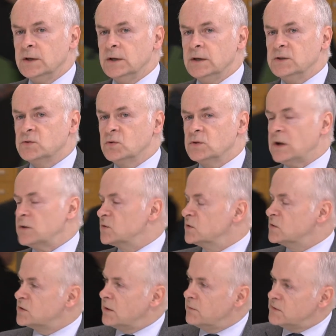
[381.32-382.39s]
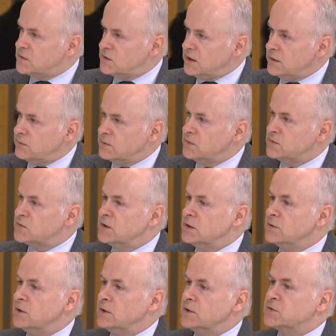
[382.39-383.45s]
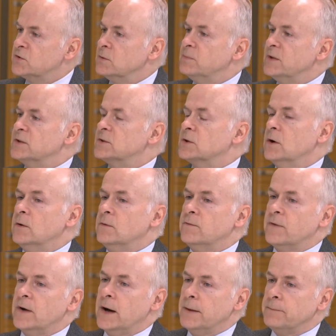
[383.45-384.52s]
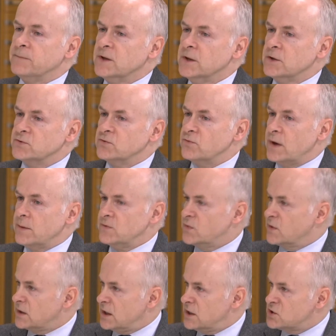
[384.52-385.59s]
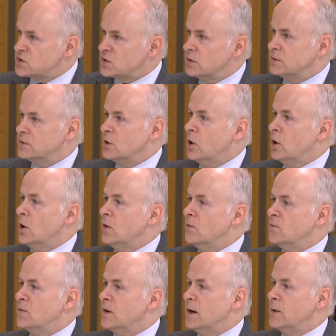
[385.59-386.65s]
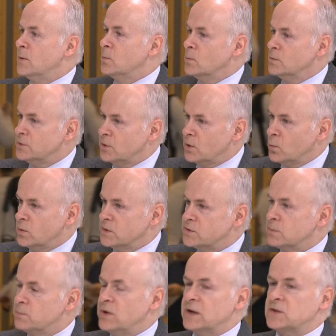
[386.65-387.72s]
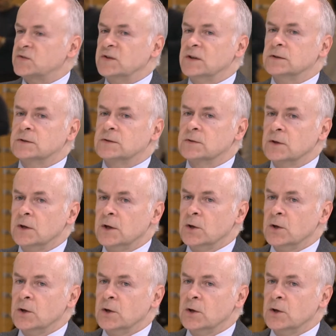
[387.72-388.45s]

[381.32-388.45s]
in 2017, we've seen a little bit of the ramification of, with the Brexit,